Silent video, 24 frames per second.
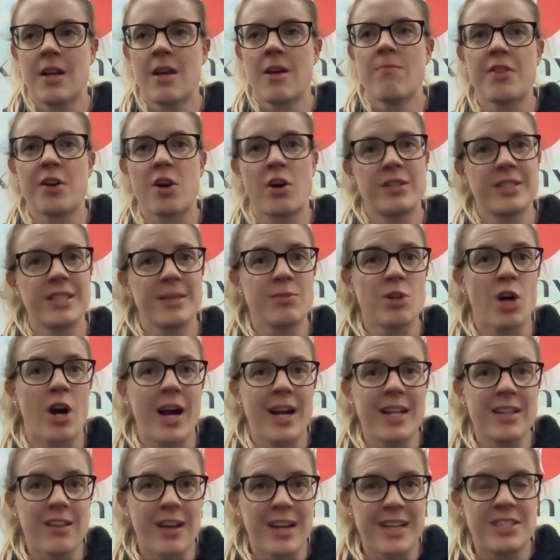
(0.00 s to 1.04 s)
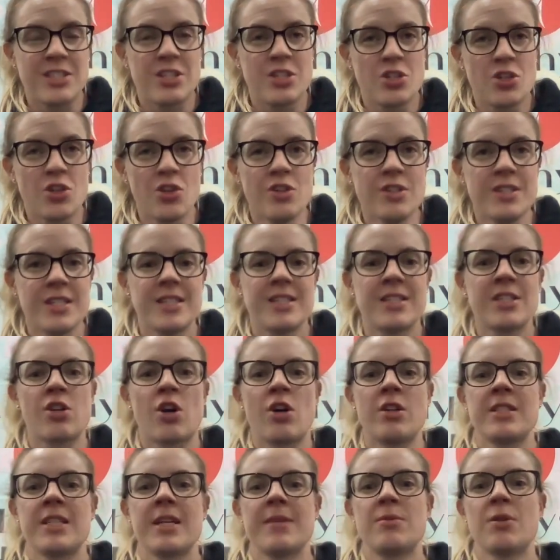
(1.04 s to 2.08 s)
the concept I like to use is the
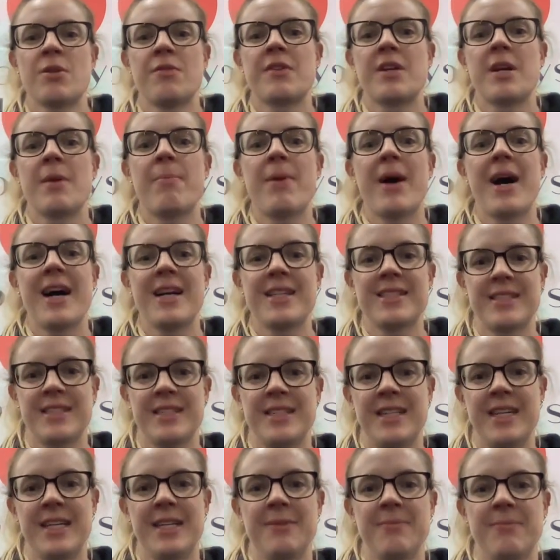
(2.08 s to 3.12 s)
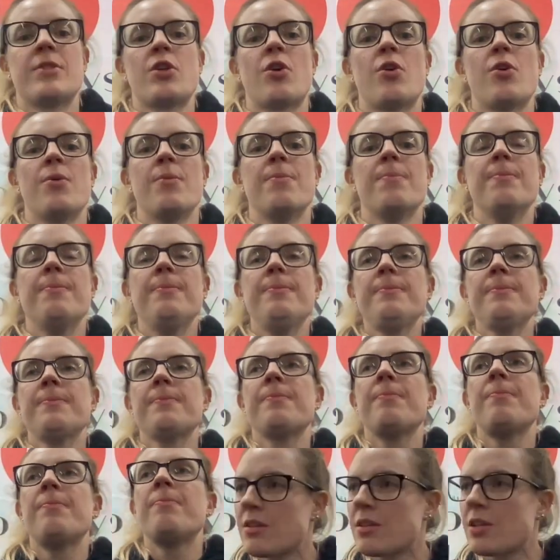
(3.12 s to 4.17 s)
concept of capacity. So
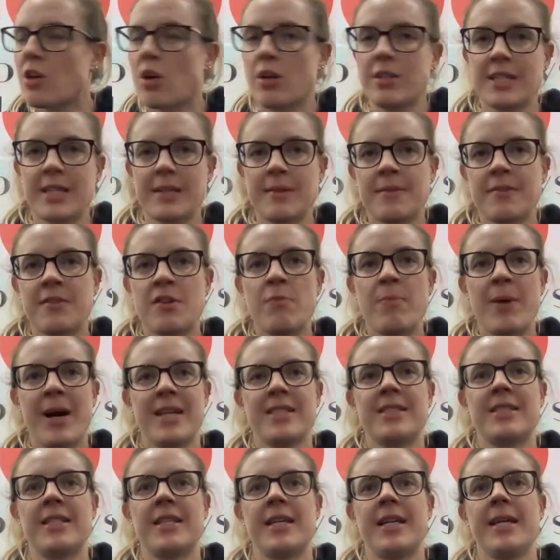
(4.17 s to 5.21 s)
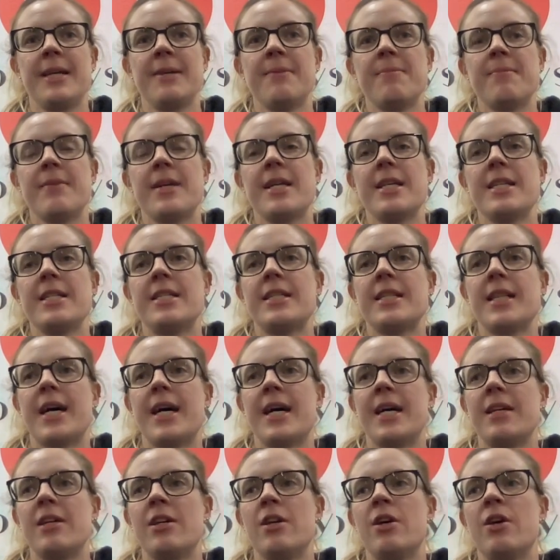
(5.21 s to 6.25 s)
the concept of capacity is
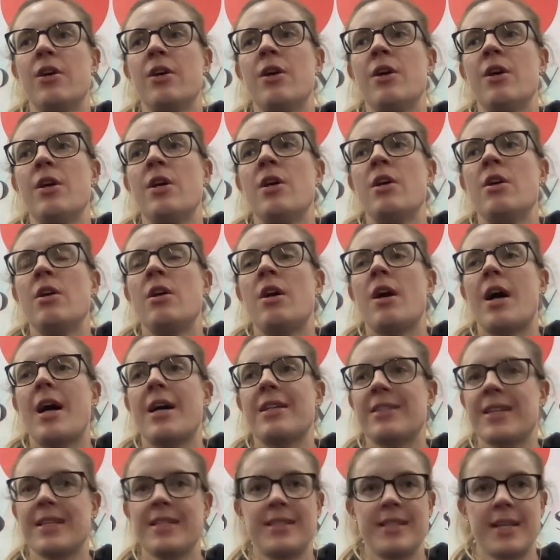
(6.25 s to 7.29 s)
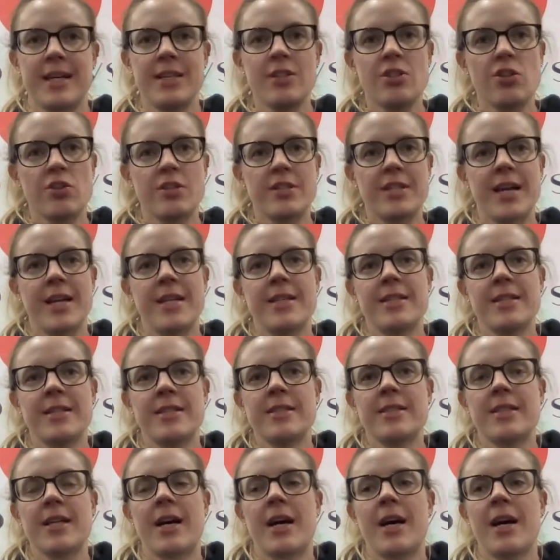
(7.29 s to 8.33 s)
that, as I said, your
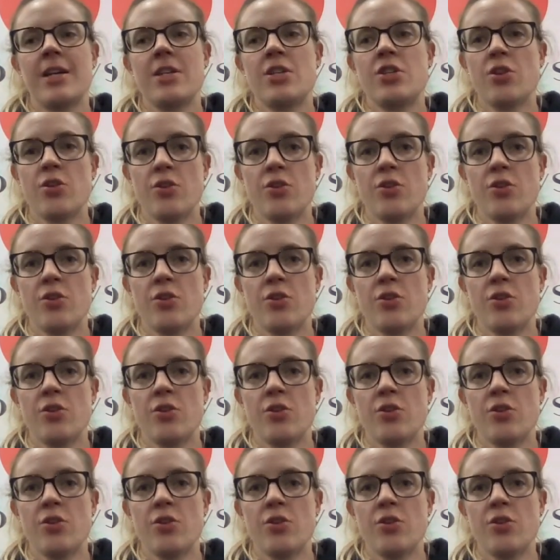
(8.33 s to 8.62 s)
tendons are